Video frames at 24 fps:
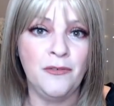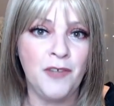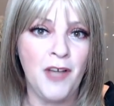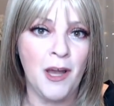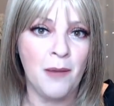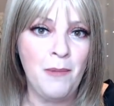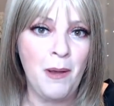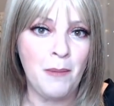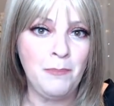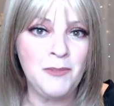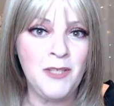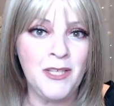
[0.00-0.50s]

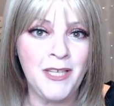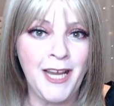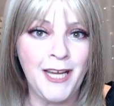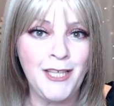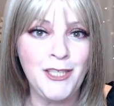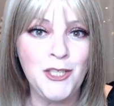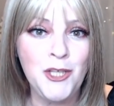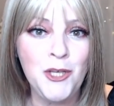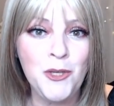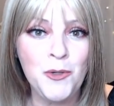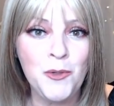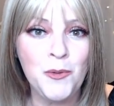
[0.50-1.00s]
come up today
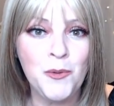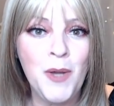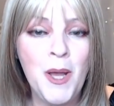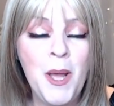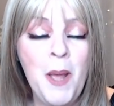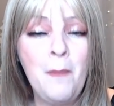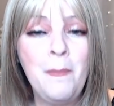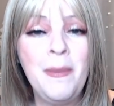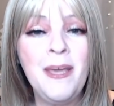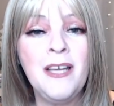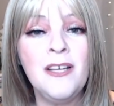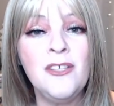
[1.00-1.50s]
too
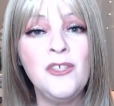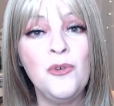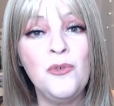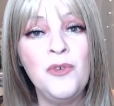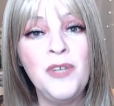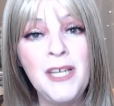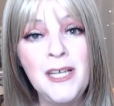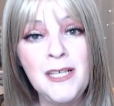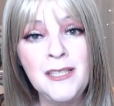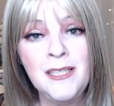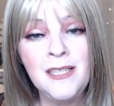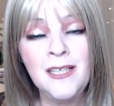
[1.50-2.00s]
because
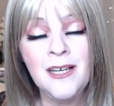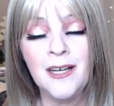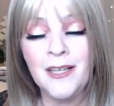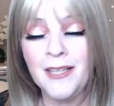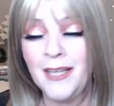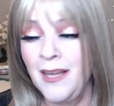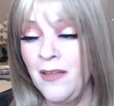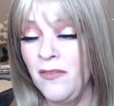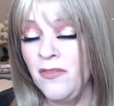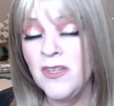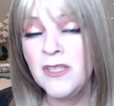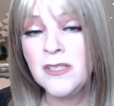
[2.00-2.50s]
Onision
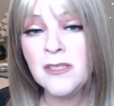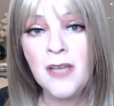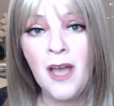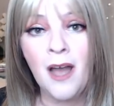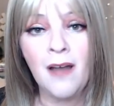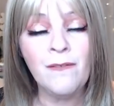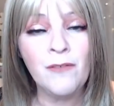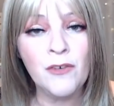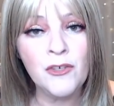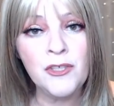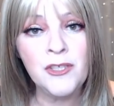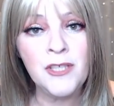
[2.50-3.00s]
in this
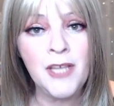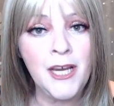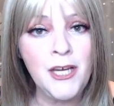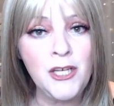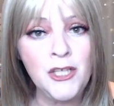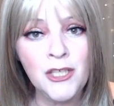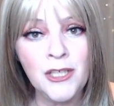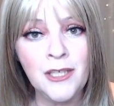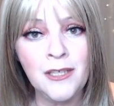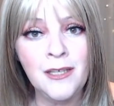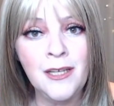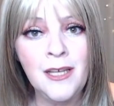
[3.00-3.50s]

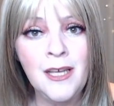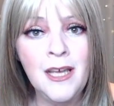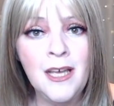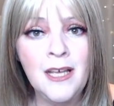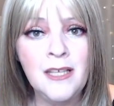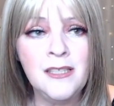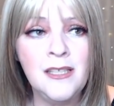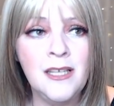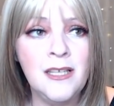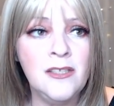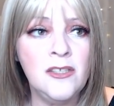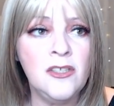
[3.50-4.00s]
conversation
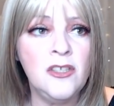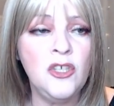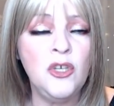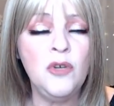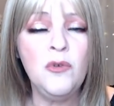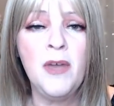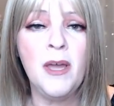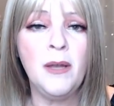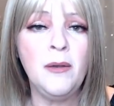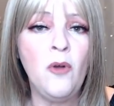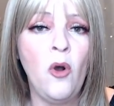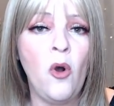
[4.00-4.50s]
says you
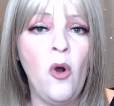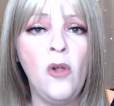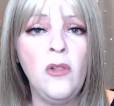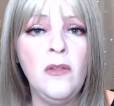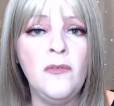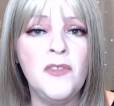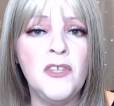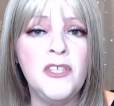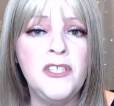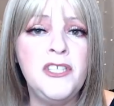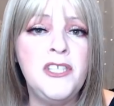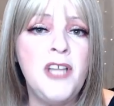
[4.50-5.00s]
get all
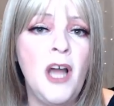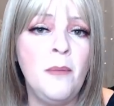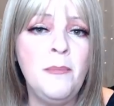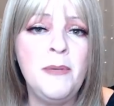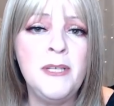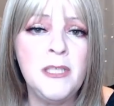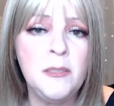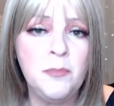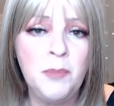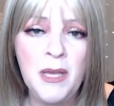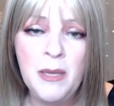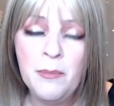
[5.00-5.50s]
of the
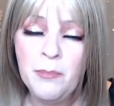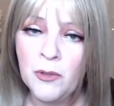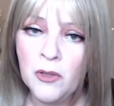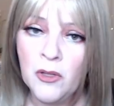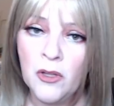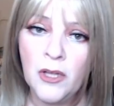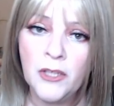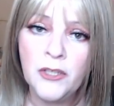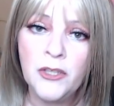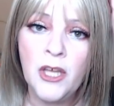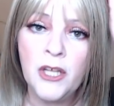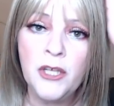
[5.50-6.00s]
dumbest
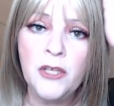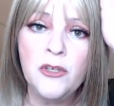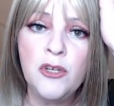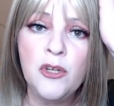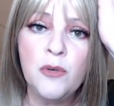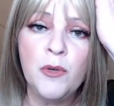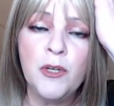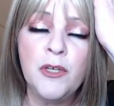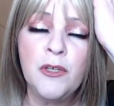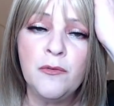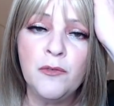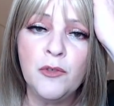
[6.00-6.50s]
people that you
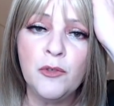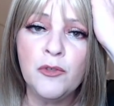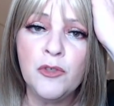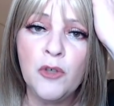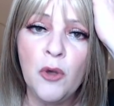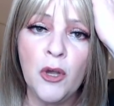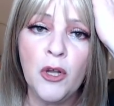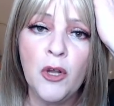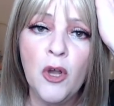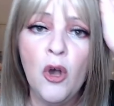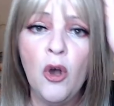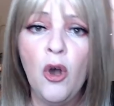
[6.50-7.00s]
do interviews
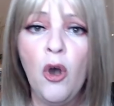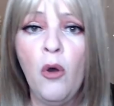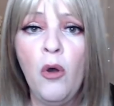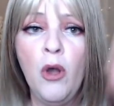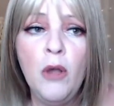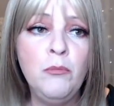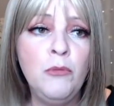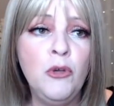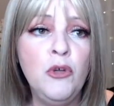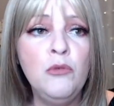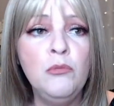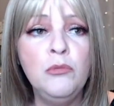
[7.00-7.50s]
going, "Oh, I
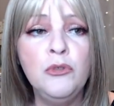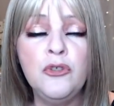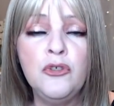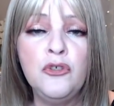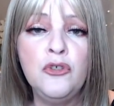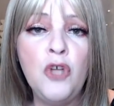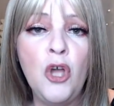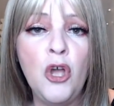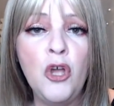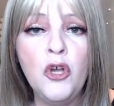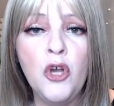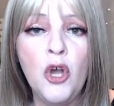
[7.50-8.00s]
made a
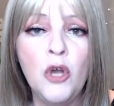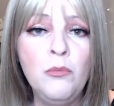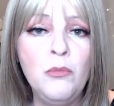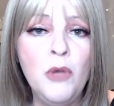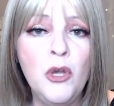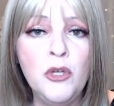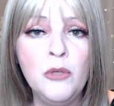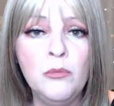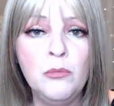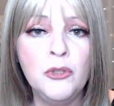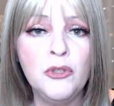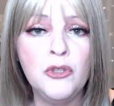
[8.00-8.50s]
mistake. I
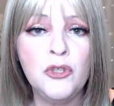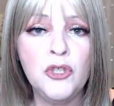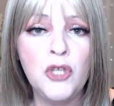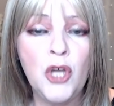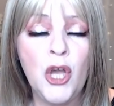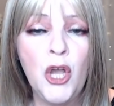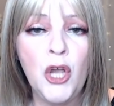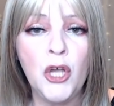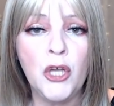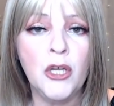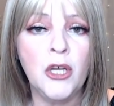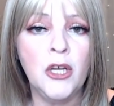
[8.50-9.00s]
made a
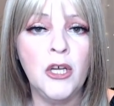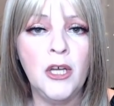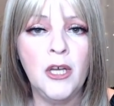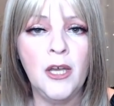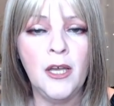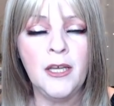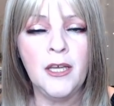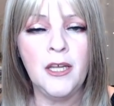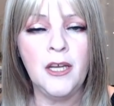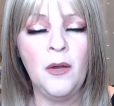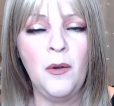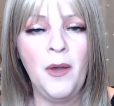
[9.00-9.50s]
mistake,"
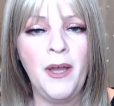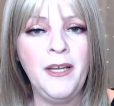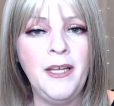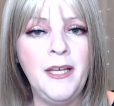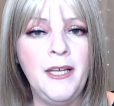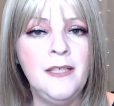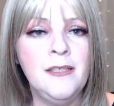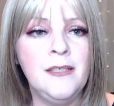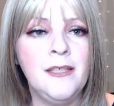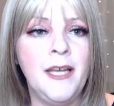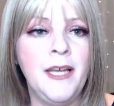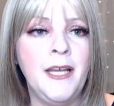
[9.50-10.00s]
you know, and
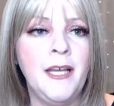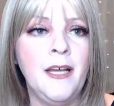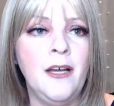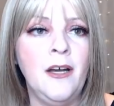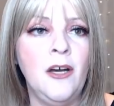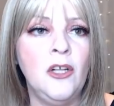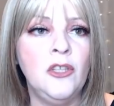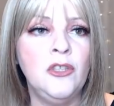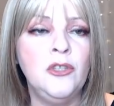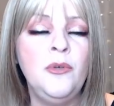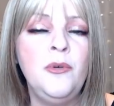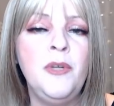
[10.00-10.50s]
he's like
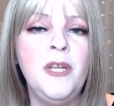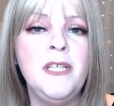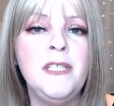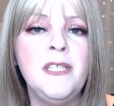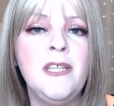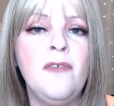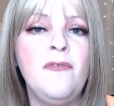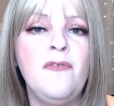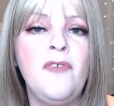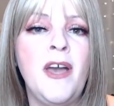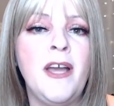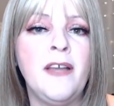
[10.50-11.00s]
alluding to
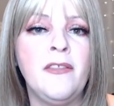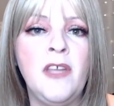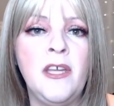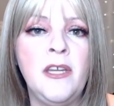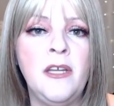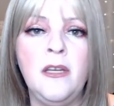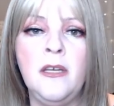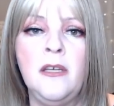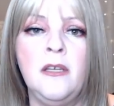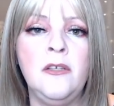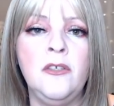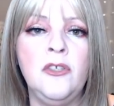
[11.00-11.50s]
the fact that
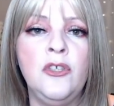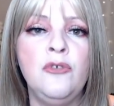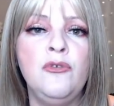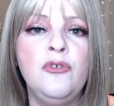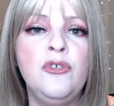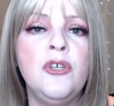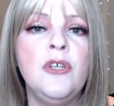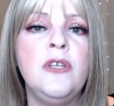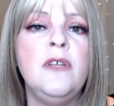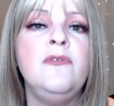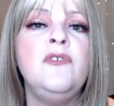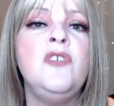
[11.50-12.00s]
it, you
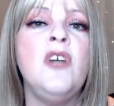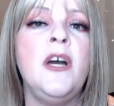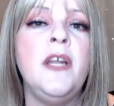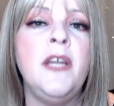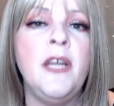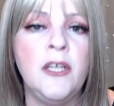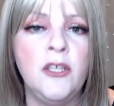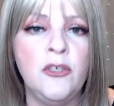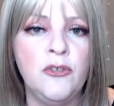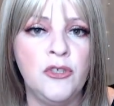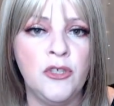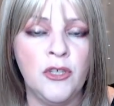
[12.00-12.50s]
shouldn't have done
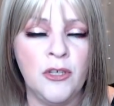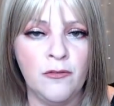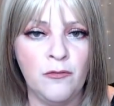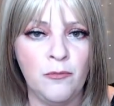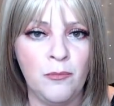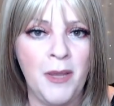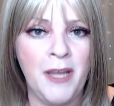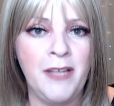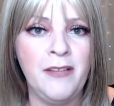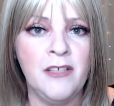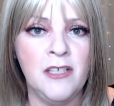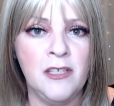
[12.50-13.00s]
it. You shouldn't have
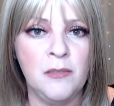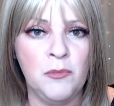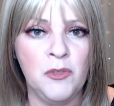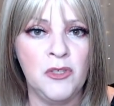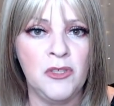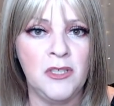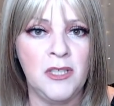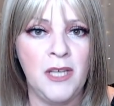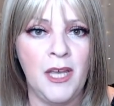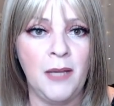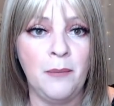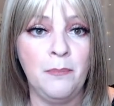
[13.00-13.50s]
made this
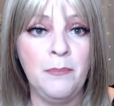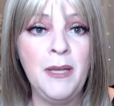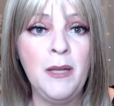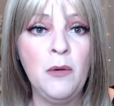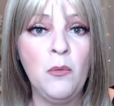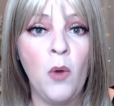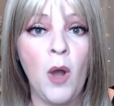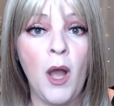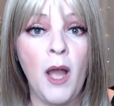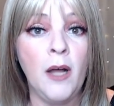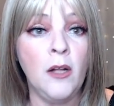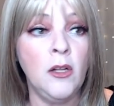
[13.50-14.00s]
mistake.
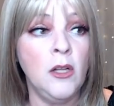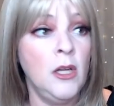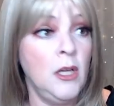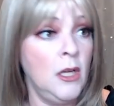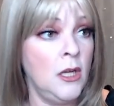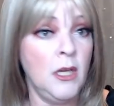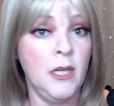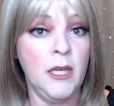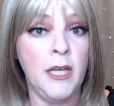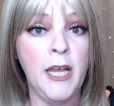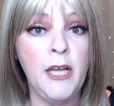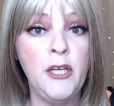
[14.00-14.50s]
Meanwhile
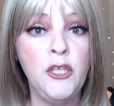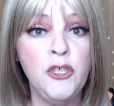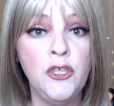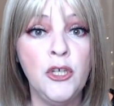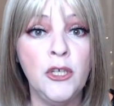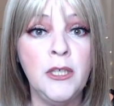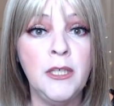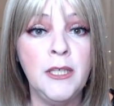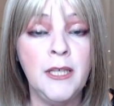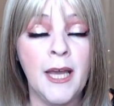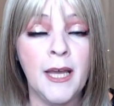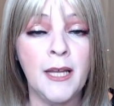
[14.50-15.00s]
he
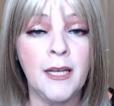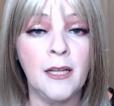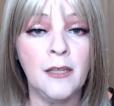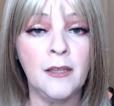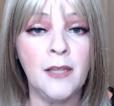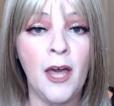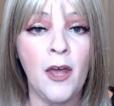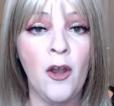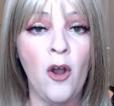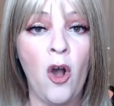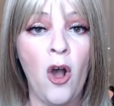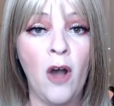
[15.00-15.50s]
shouldn't get
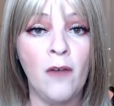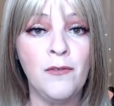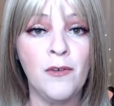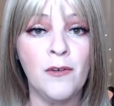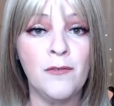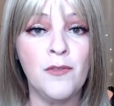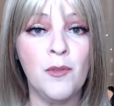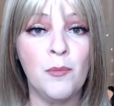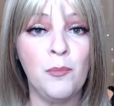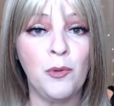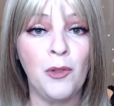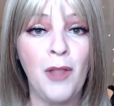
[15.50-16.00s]
let off
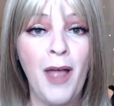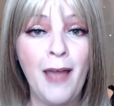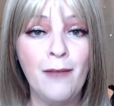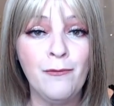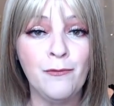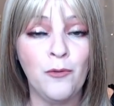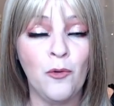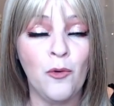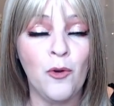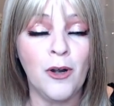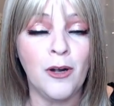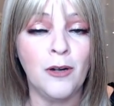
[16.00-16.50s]
of the
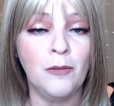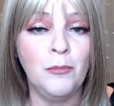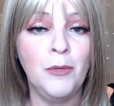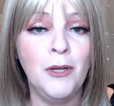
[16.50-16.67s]
platform